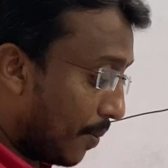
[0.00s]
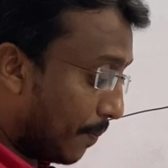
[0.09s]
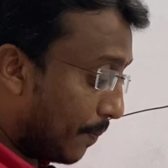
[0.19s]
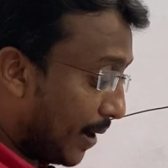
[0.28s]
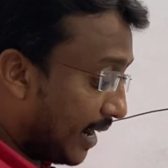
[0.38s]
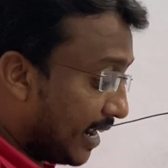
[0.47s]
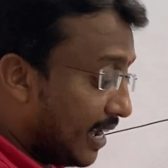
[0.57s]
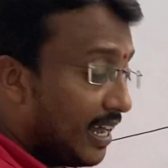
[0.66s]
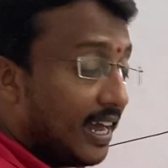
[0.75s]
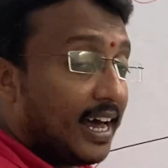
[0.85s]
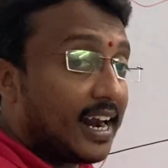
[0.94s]
But
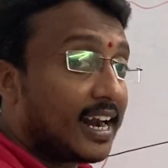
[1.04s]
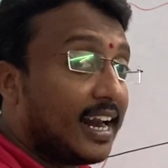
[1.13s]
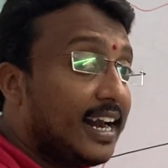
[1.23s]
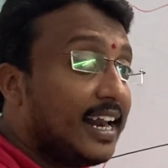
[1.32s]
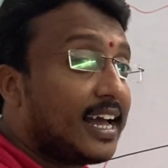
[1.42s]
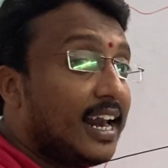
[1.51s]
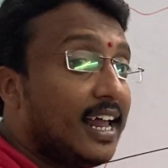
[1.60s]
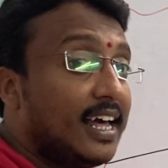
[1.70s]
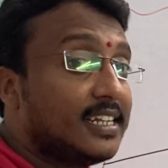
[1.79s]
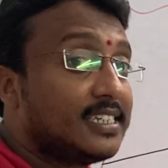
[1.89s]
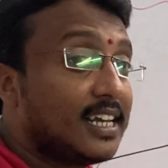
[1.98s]
red
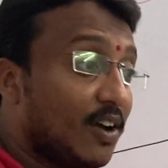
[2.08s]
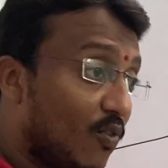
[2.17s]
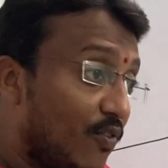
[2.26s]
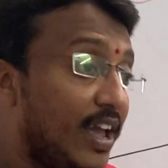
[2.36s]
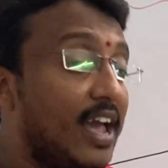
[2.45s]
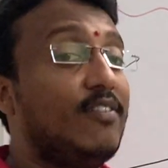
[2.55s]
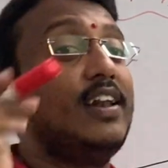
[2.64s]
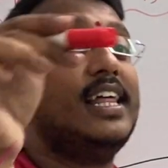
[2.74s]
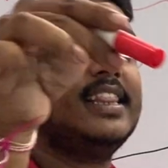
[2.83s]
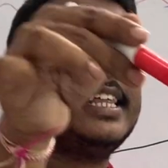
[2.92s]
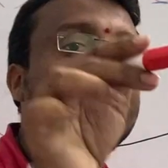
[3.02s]
colors
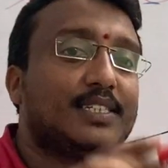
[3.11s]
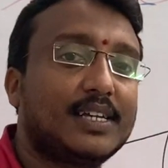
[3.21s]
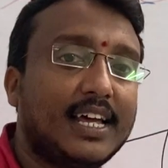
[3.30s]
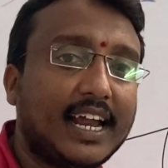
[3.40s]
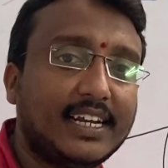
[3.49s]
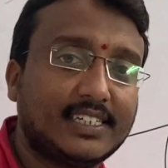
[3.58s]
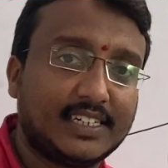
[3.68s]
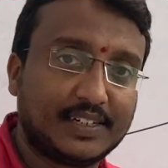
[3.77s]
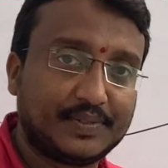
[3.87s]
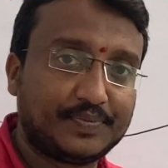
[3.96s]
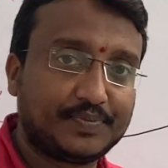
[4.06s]
wavelength is greater.